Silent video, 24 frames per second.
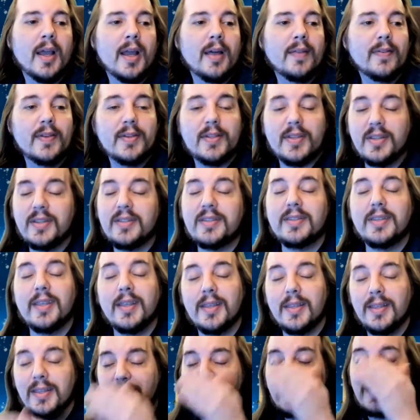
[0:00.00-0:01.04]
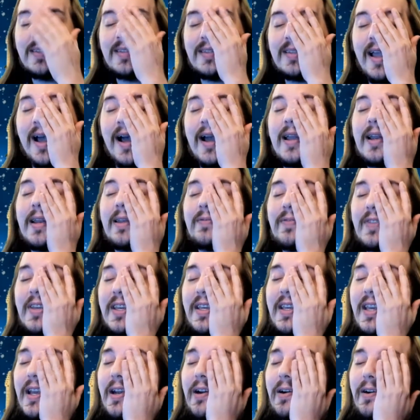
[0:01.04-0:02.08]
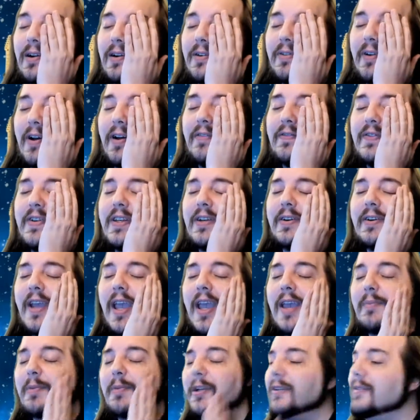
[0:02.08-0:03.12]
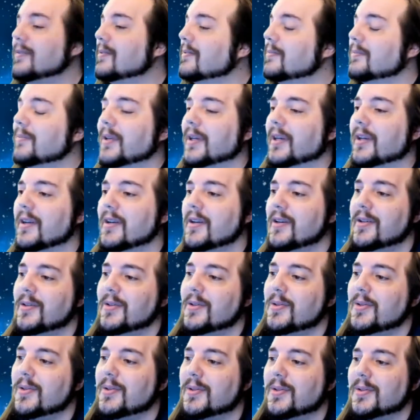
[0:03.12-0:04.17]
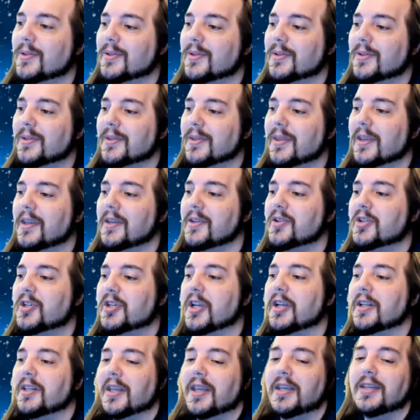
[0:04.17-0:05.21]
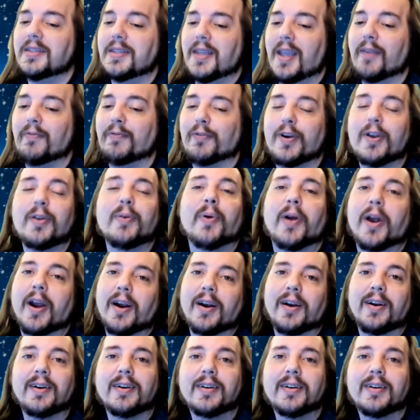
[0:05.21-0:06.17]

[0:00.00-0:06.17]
This is kind of the year of Neil Gaiman because his shit is everywhere.